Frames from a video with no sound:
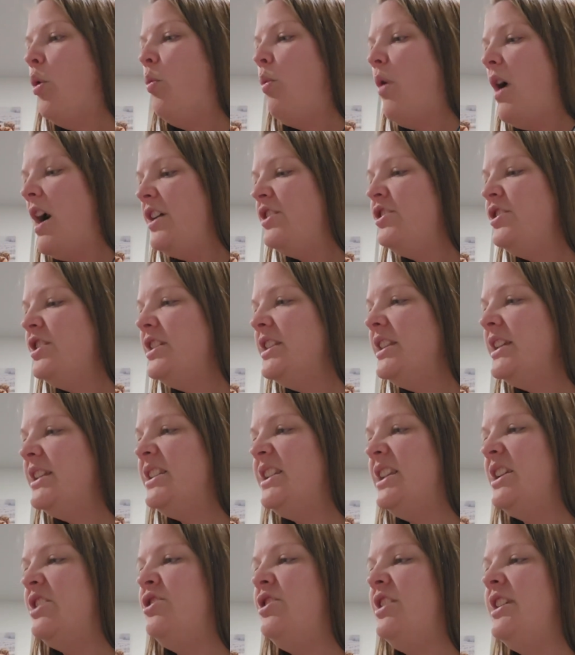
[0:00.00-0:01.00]
washing the
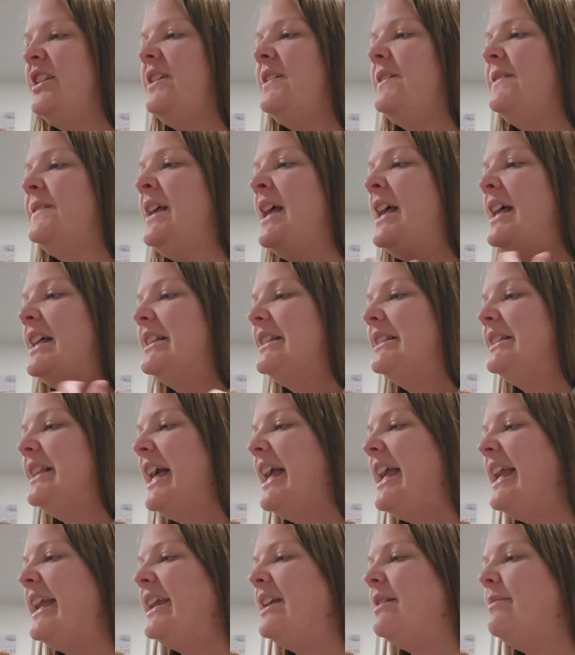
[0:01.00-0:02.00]
dishes,
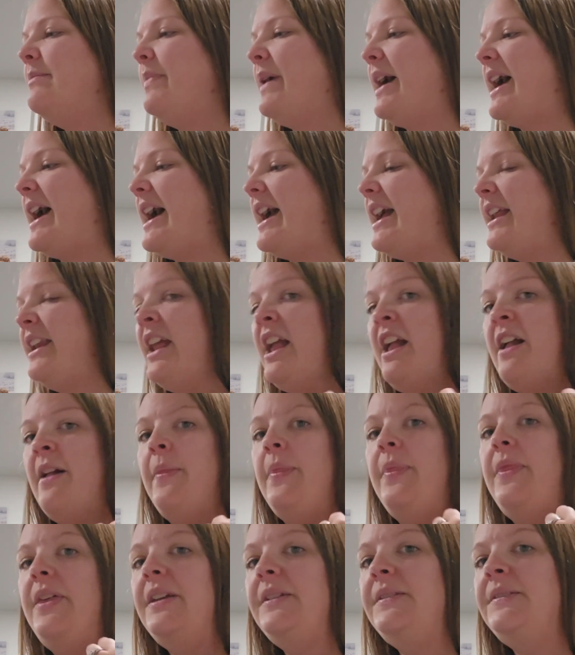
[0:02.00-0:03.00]
laying in bed,
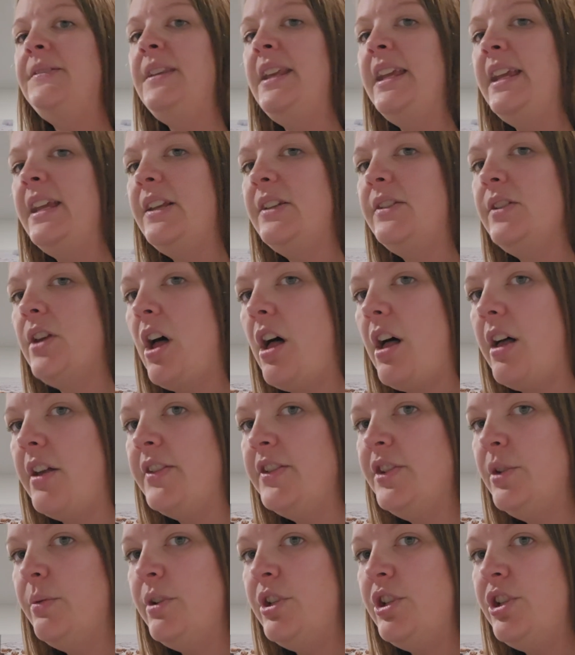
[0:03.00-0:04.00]
this thing is
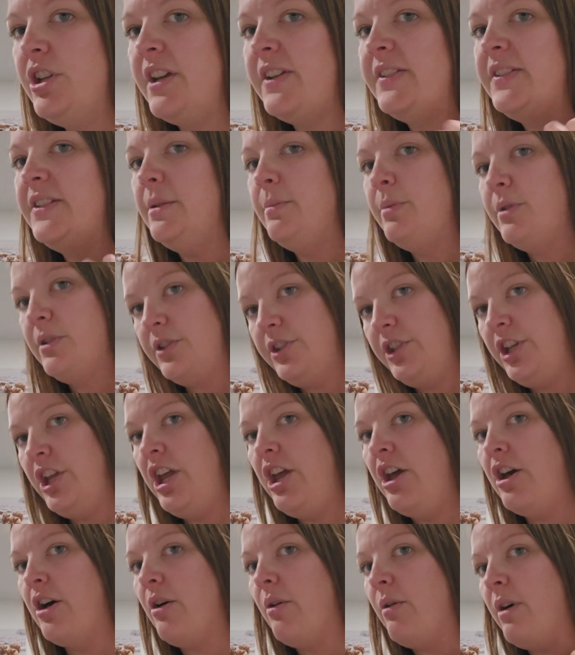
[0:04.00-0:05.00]
also adjustable
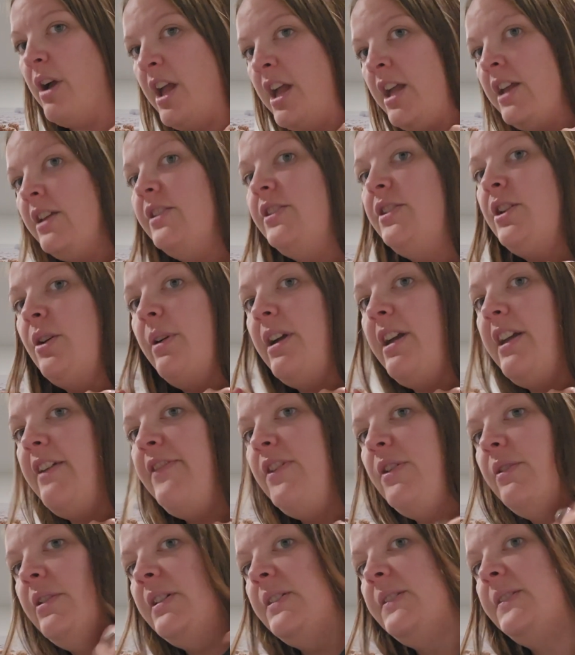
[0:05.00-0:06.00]
too. So if
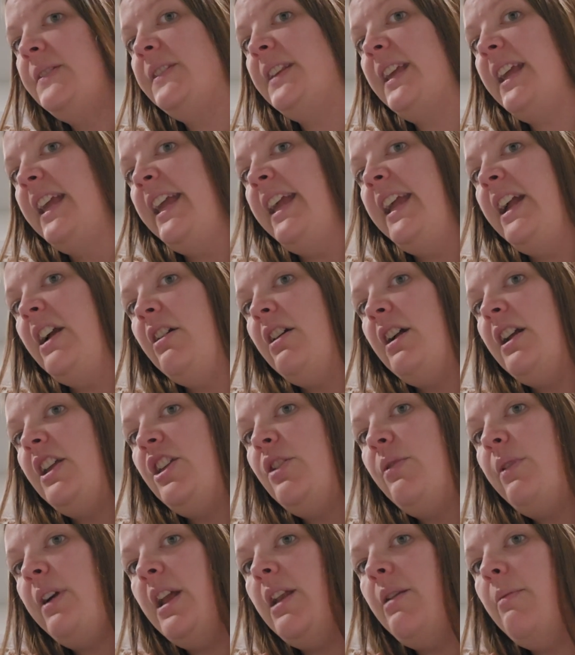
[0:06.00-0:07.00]
you can see here,
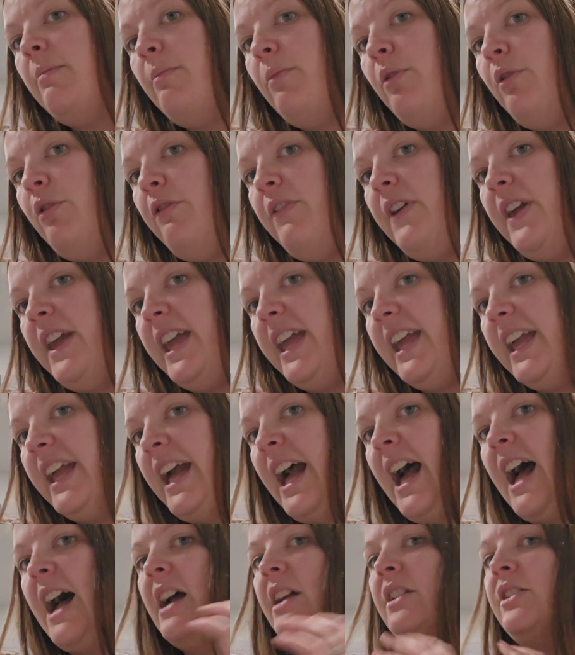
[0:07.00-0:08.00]
you can move it and
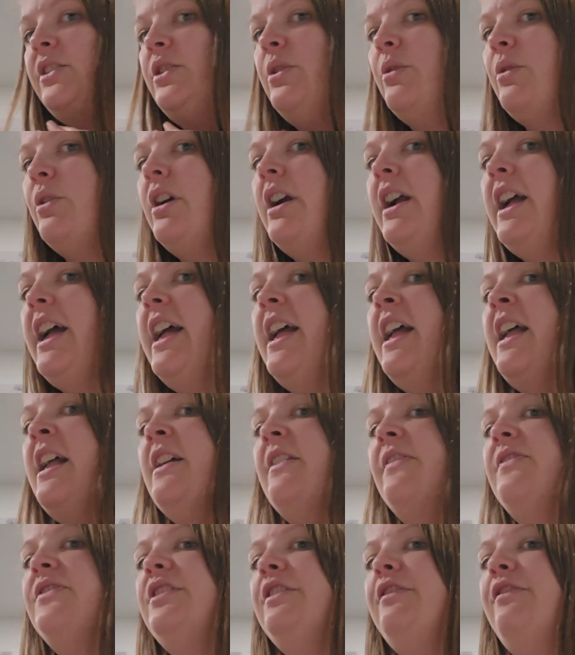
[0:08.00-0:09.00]
contour it
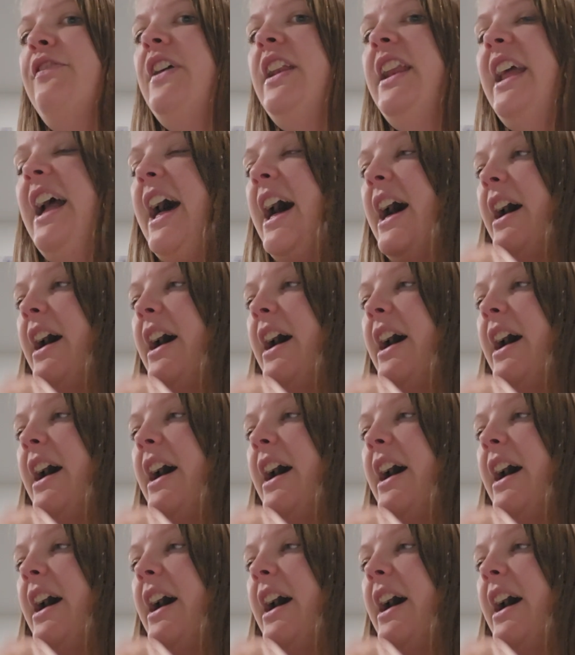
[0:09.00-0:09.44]
to fit it